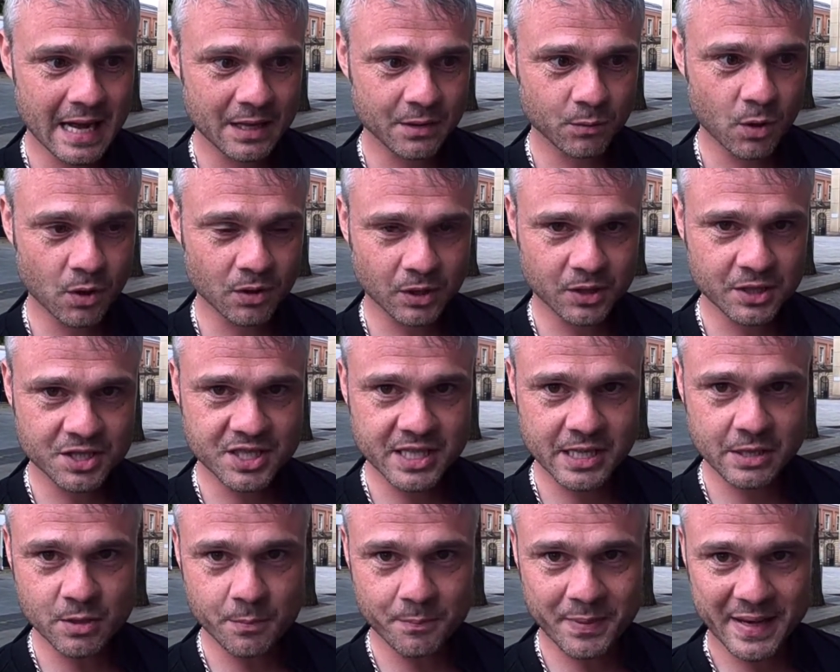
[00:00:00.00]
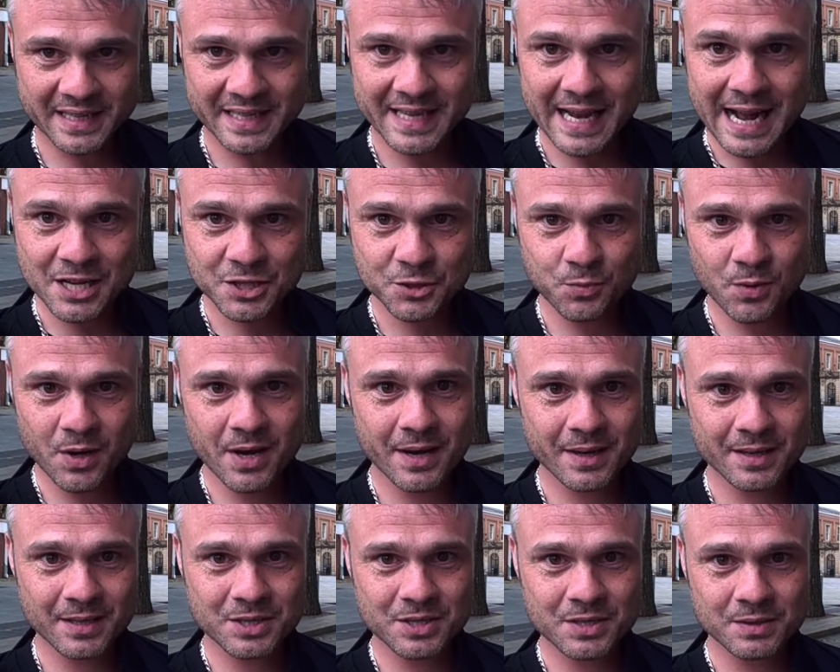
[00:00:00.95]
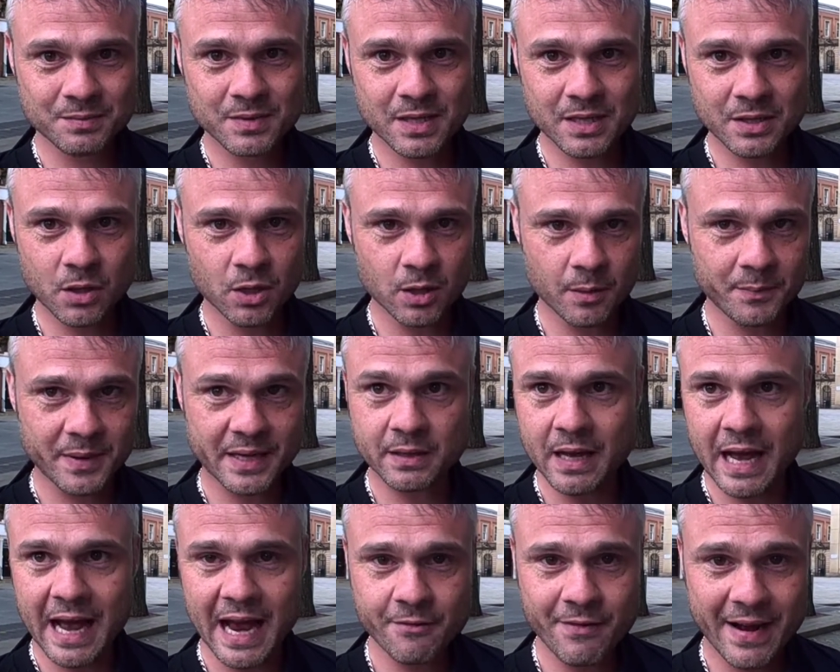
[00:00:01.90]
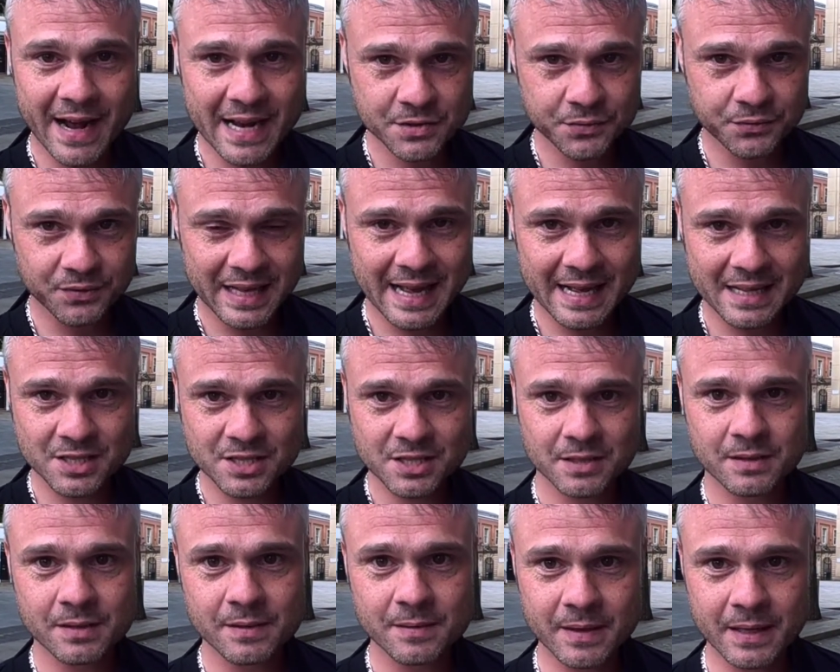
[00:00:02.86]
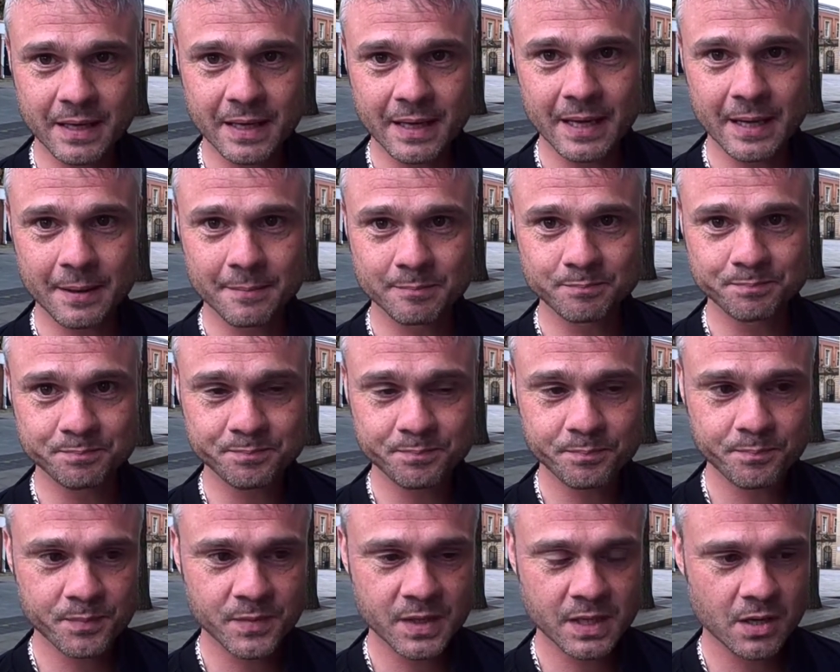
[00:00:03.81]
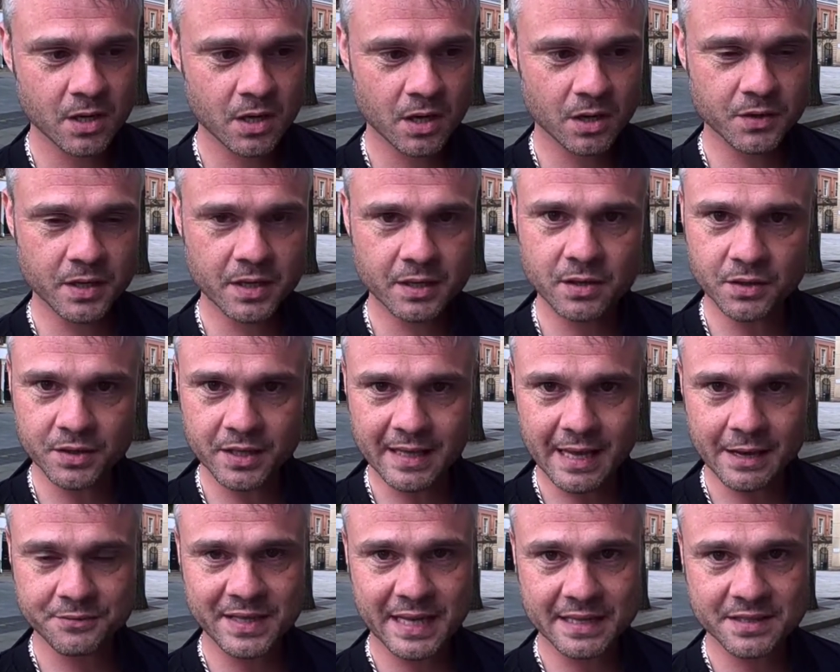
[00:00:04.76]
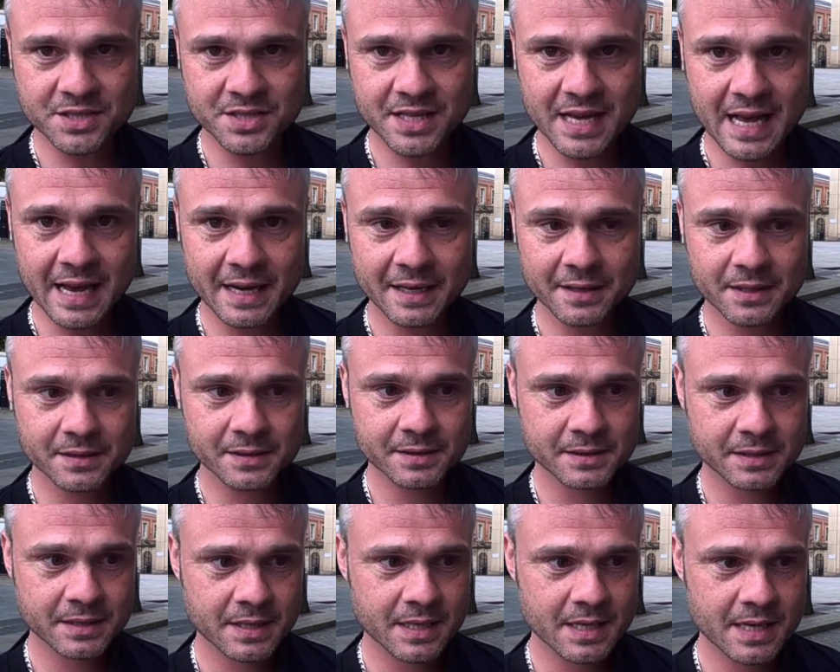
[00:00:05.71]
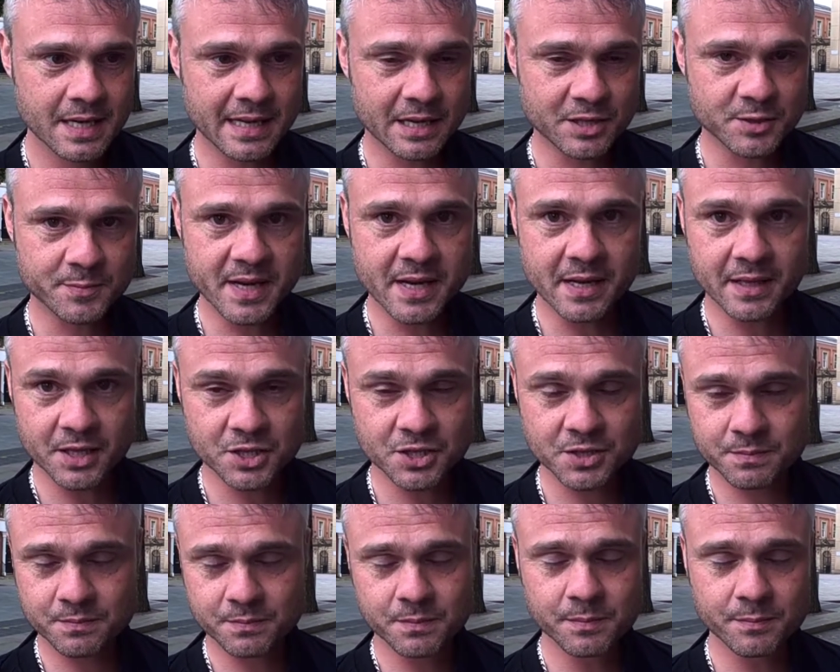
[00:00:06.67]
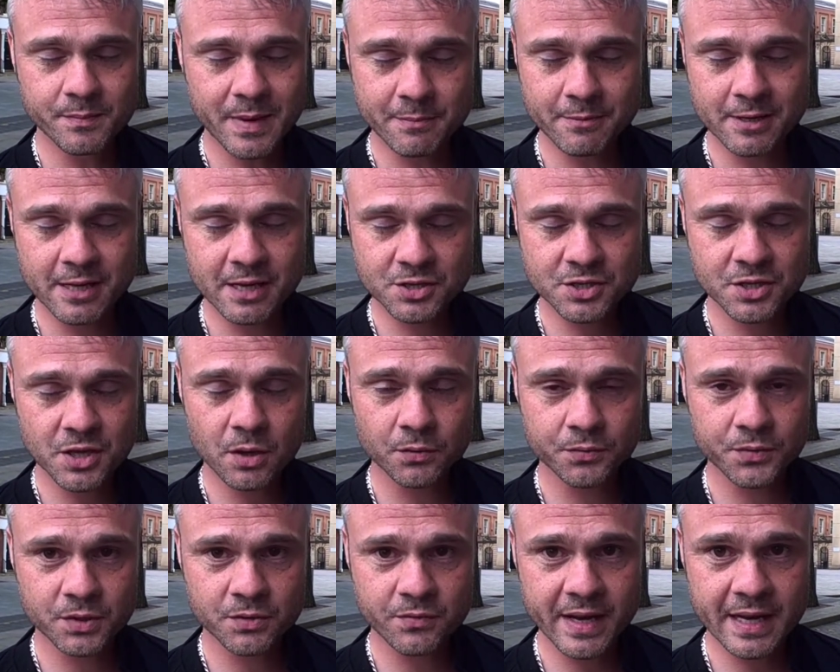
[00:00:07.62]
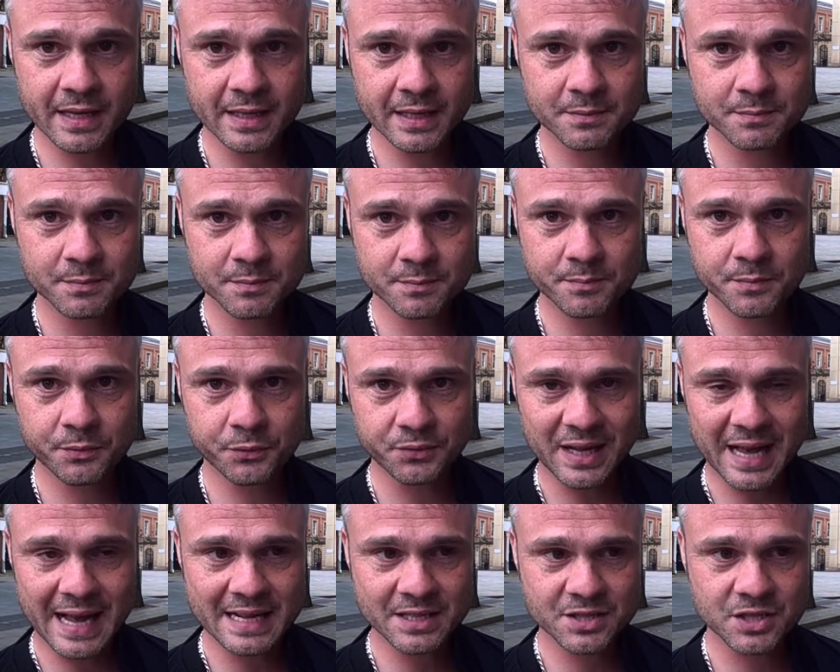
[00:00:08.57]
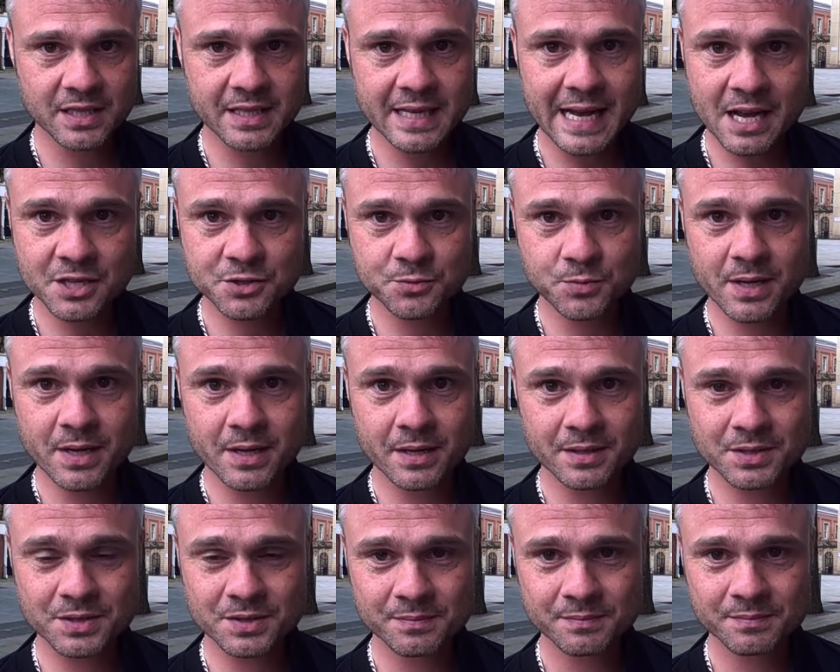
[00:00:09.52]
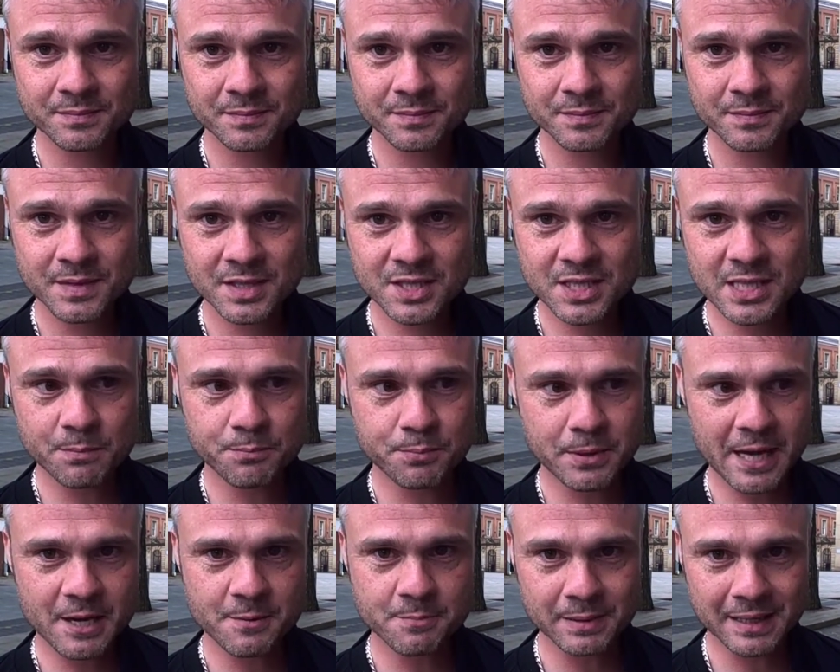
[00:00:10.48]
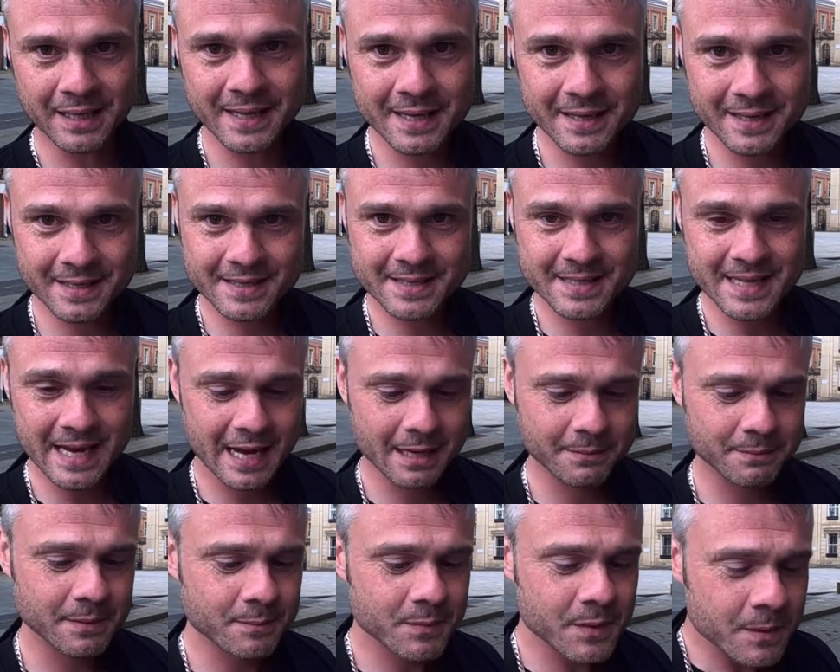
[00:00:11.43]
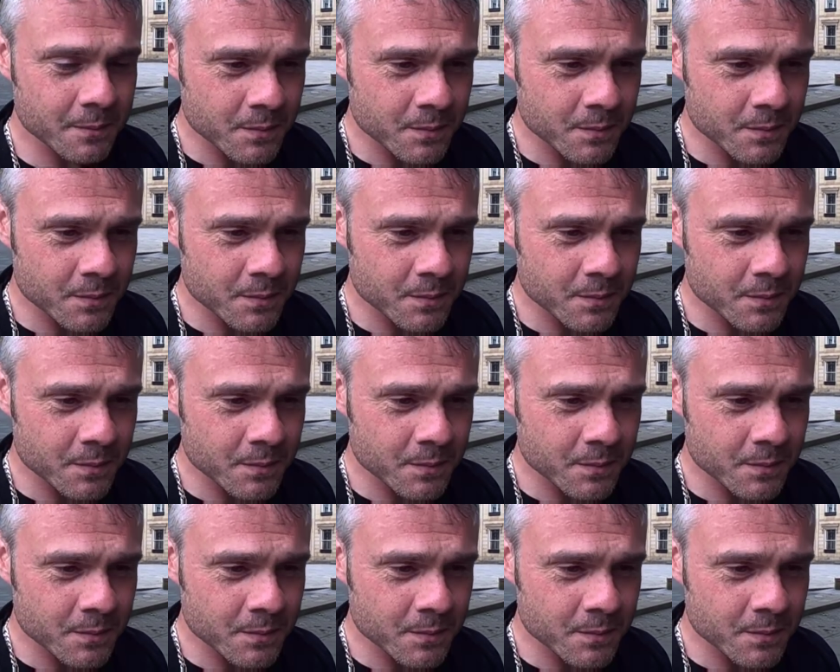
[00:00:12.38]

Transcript: and all I could see is the big gas works and all the big high-rise flats um, on the, on the left-hand side. And that's my earliest memory of Salford, really flats and gasworks. seemed pretty bleak at the time.